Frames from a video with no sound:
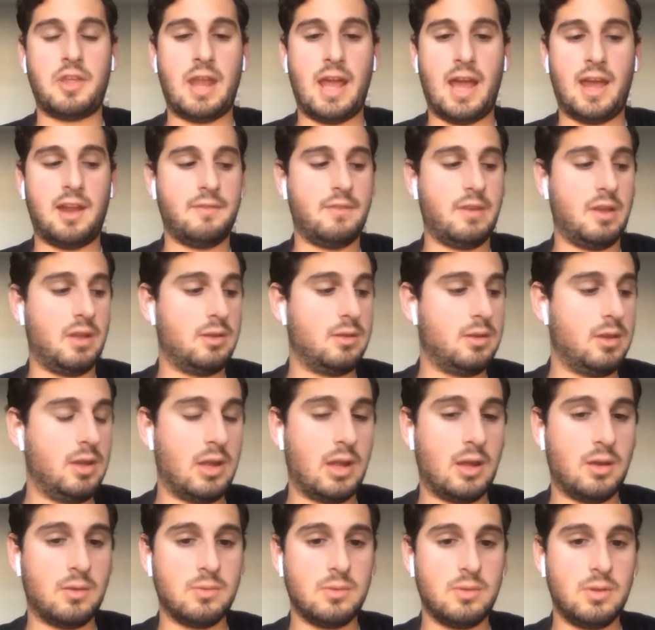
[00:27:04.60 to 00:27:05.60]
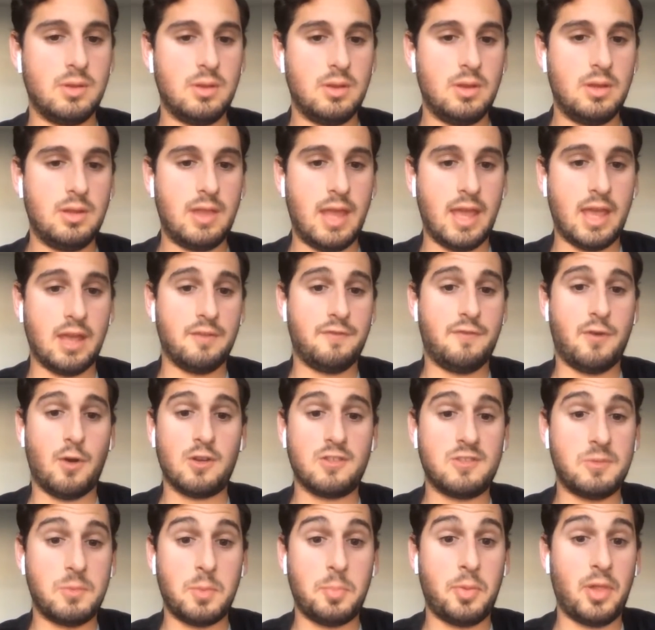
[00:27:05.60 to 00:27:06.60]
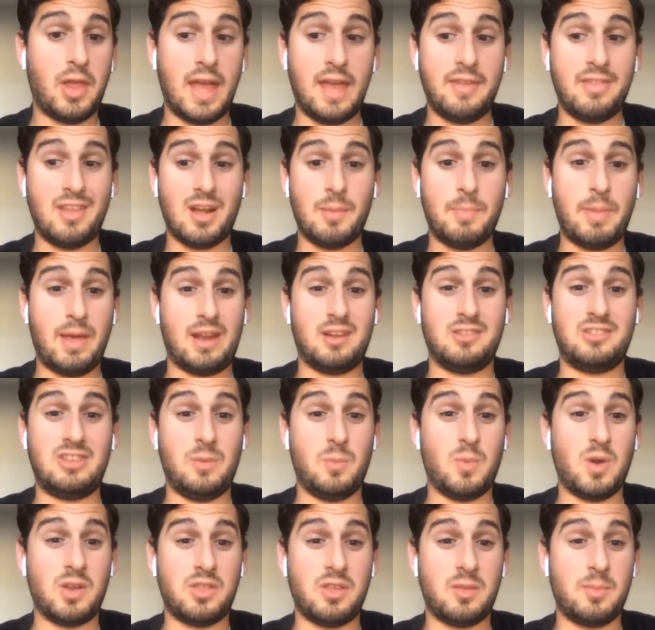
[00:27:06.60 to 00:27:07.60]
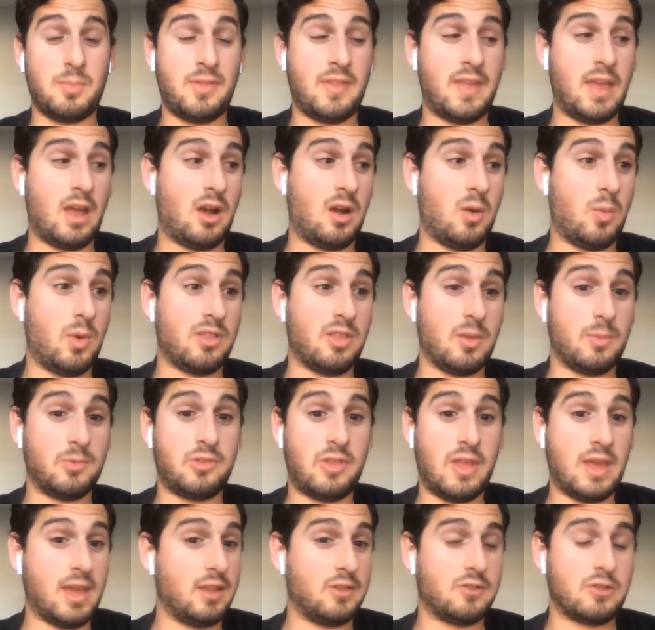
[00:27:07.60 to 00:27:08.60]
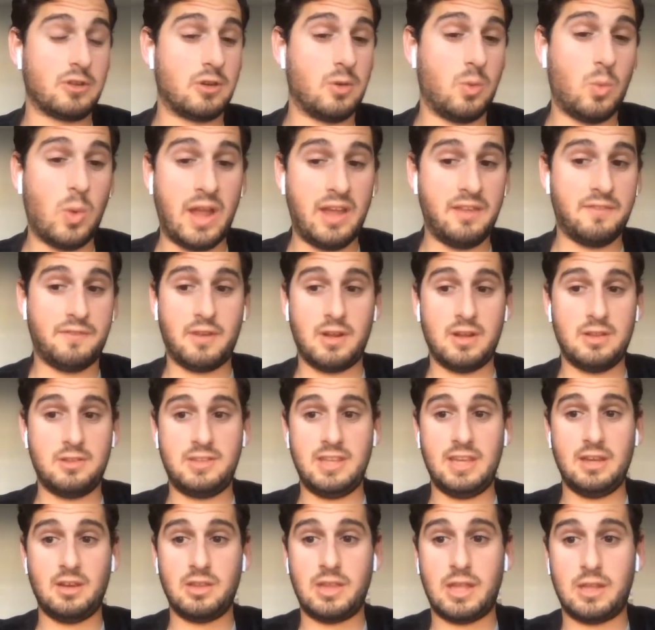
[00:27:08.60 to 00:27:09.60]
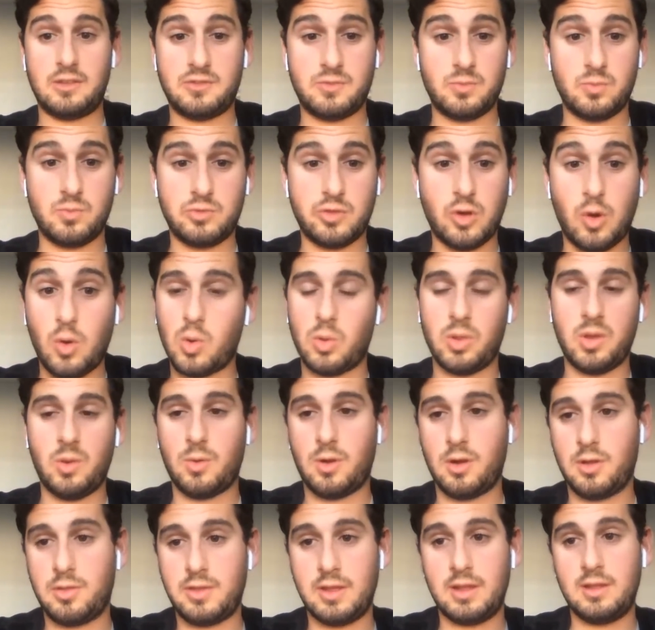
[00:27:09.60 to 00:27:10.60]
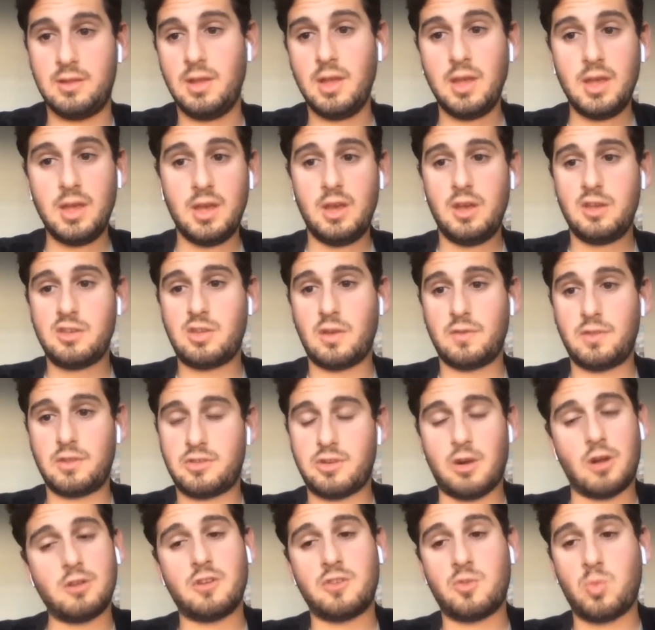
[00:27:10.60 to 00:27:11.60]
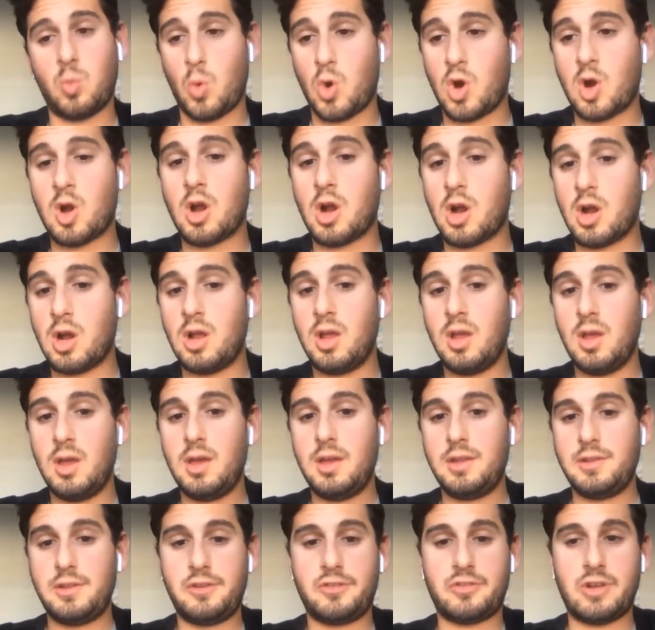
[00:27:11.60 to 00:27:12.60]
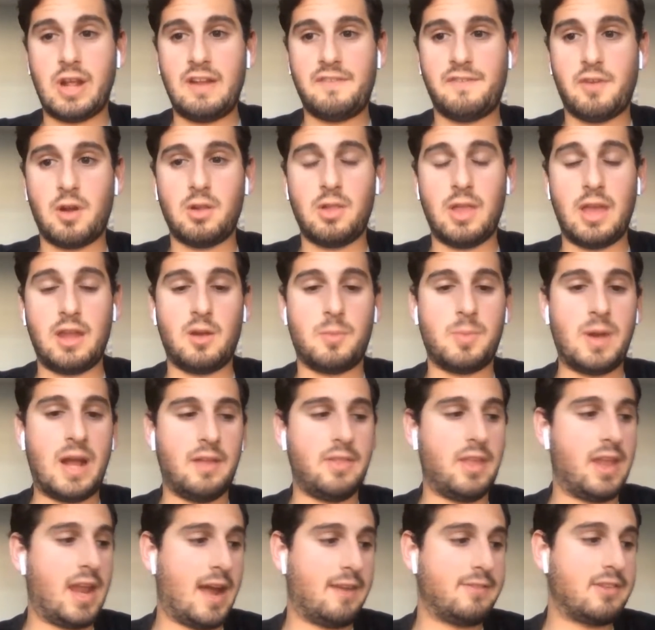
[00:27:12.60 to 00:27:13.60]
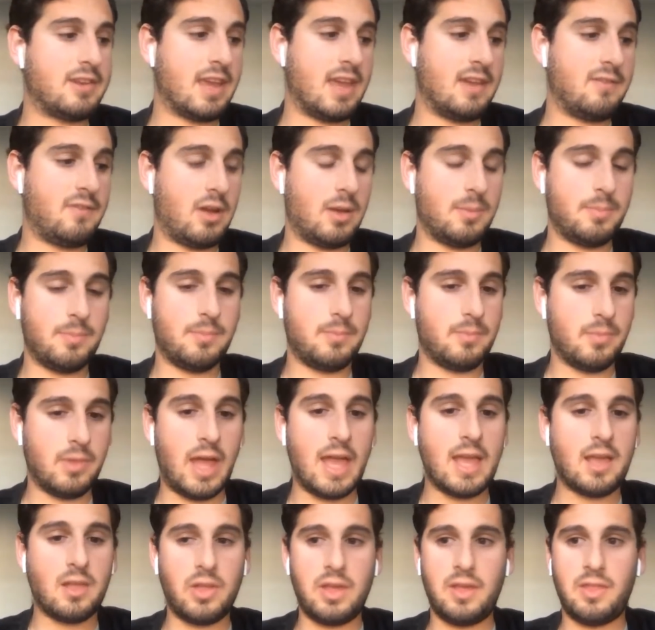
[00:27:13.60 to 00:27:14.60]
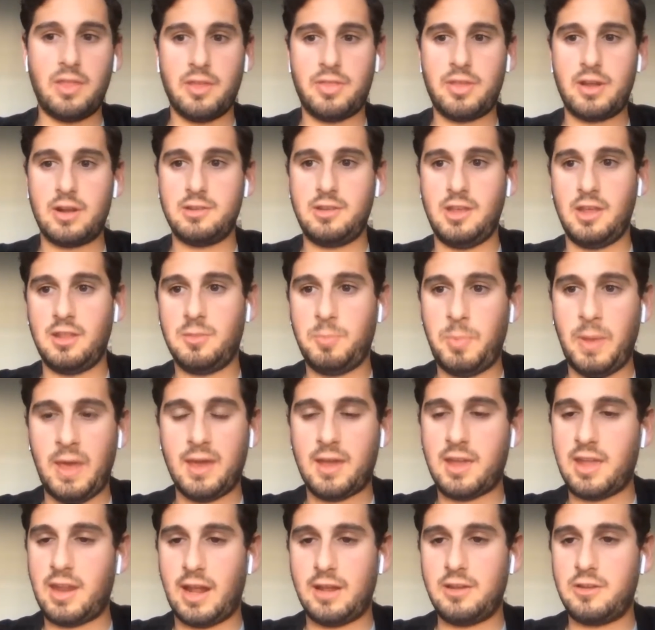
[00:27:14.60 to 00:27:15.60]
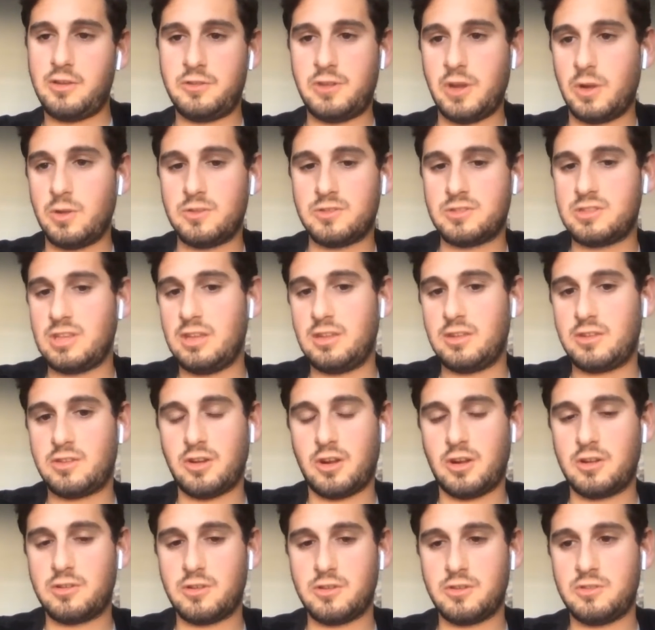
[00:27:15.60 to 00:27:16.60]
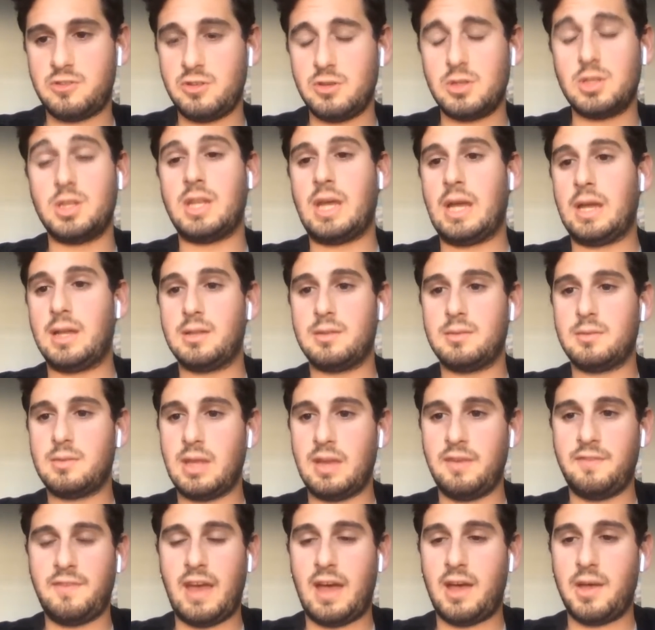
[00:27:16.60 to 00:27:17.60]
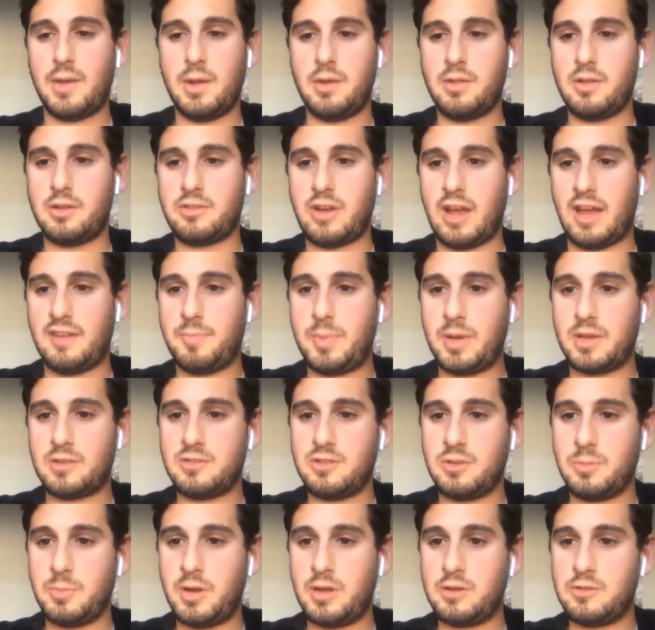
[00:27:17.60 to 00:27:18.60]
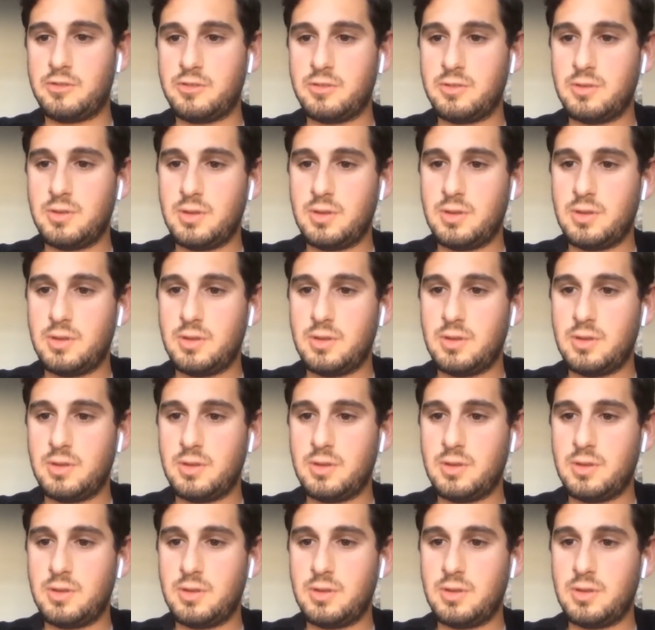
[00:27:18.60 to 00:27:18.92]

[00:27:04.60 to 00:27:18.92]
out of it. They can force him to play and they're a better team with him than they aren't with him. So they can sort of wait for a deal that's totally worth it. So if the Chargers were to trade for Orlando Brown, they'd have to give up likely the 13th pick. And I just don't see the Chargers doing that. They value their draft picks too much.